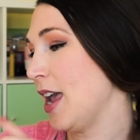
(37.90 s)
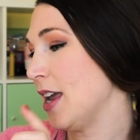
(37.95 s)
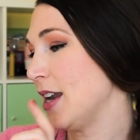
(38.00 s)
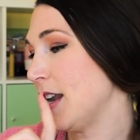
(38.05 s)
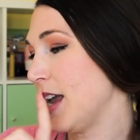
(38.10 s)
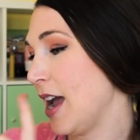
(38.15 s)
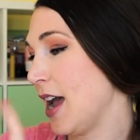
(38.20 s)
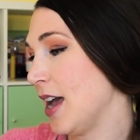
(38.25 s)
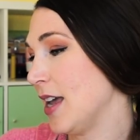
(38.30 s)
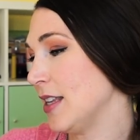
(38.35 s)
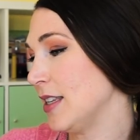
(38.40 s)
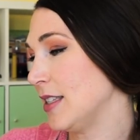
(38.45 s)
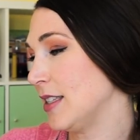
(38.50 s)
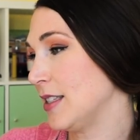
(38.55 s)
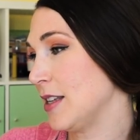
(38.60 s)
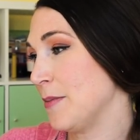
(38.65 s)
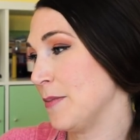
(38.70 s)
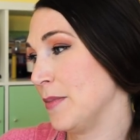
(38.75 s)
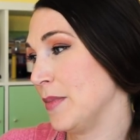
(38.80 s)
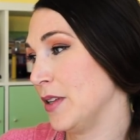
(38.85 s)
And it has
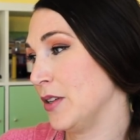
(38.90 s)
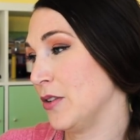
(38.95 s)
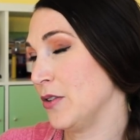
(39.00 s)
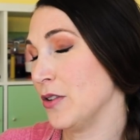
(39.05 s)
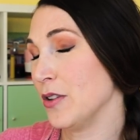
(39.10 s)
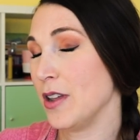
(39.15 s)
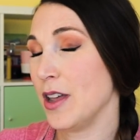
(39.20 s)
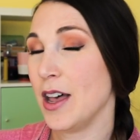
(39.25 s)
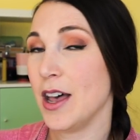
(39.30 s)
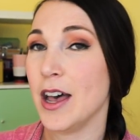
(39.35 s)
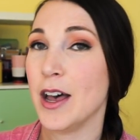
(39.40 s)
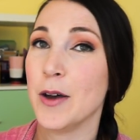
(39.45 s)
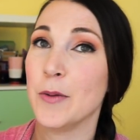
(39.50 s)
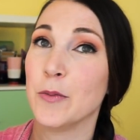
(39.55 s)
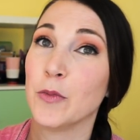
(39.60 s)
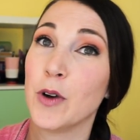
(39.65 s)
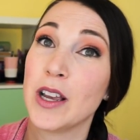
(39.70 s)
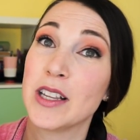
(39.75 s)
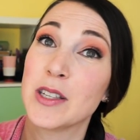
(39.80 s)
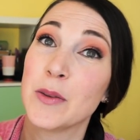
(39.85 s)
some little
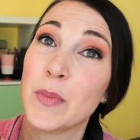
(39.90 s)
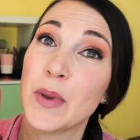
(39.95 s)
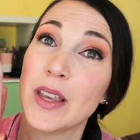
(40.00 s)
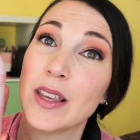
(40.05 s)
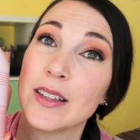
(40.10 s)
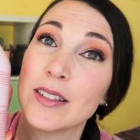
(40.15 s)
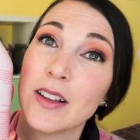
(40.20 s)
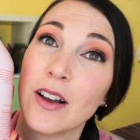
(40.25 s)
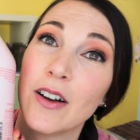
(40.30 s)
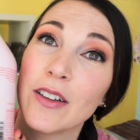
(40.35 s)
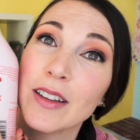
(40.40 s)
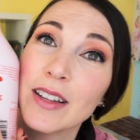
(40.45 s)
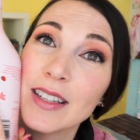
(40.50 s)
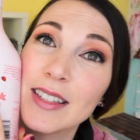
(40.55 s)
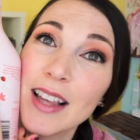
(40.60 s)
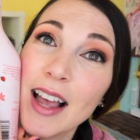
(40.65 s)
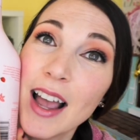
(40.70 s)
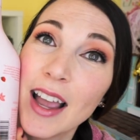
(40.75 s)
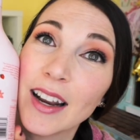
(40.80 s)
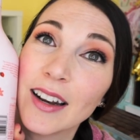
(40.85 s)
um, recipes on the
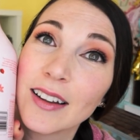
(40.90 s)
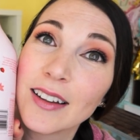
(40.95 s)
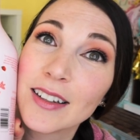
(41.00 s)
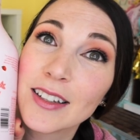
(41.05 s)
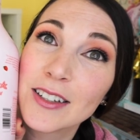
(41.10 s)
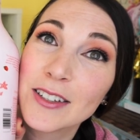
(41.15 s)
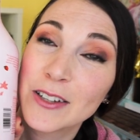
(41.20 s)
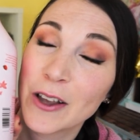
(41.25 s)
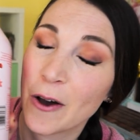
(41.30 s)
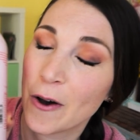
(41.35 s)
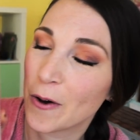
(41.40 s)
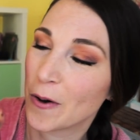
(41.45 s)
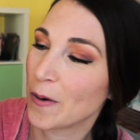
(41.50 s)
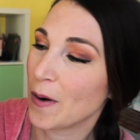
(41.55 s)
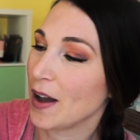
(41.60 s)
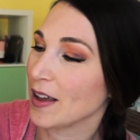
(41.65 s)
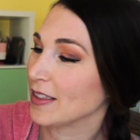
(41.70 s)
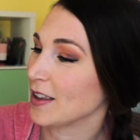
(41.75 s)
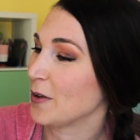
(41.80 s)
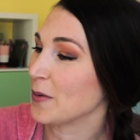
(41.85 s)
side.
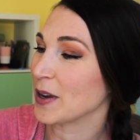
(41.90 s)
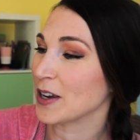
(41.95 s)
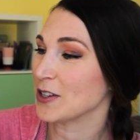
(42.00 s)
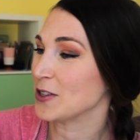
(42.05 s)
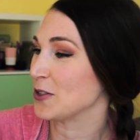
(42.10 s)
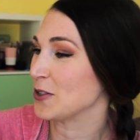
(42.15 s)
So I thought we could